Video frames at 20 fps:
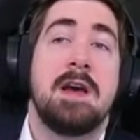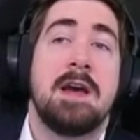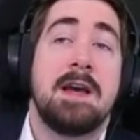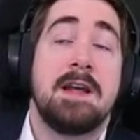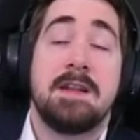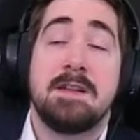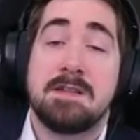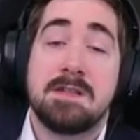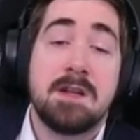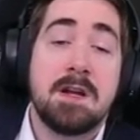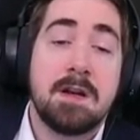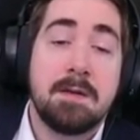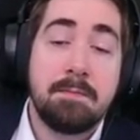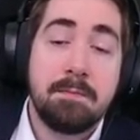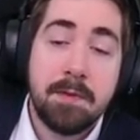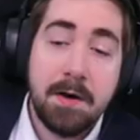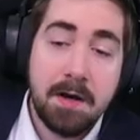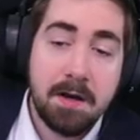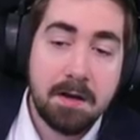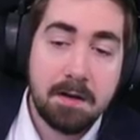And it's not a
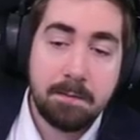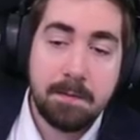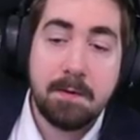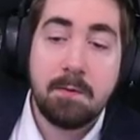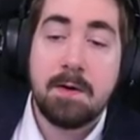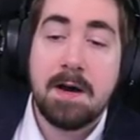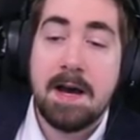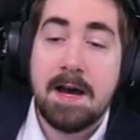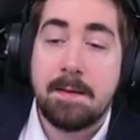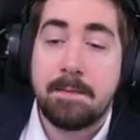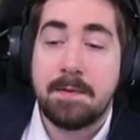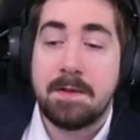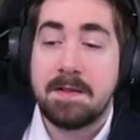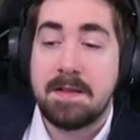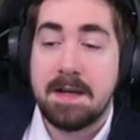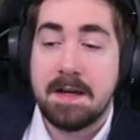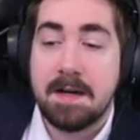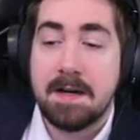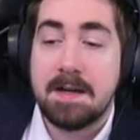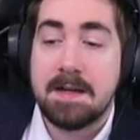bug, but what happened
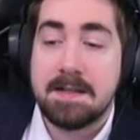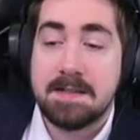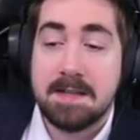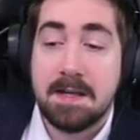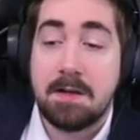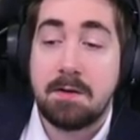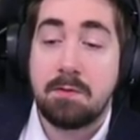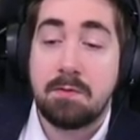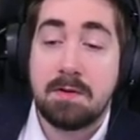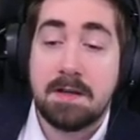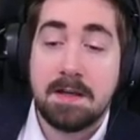there is that you